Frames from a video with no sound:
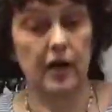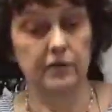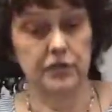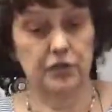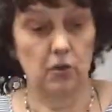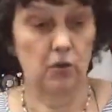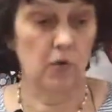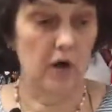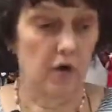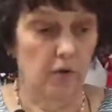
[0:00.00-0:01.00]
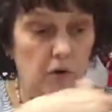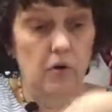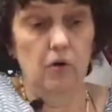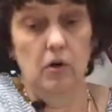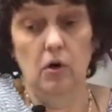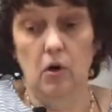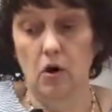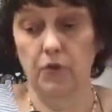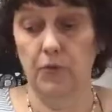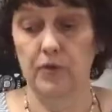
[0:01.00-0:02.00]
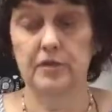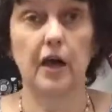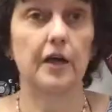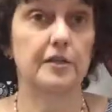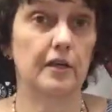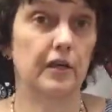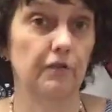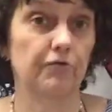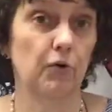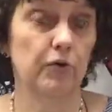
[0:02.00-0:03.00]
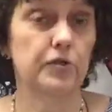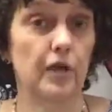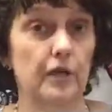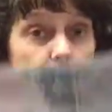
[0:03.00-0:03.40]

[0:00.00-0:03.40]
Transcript: I've sewn around all three sides, and the fourth side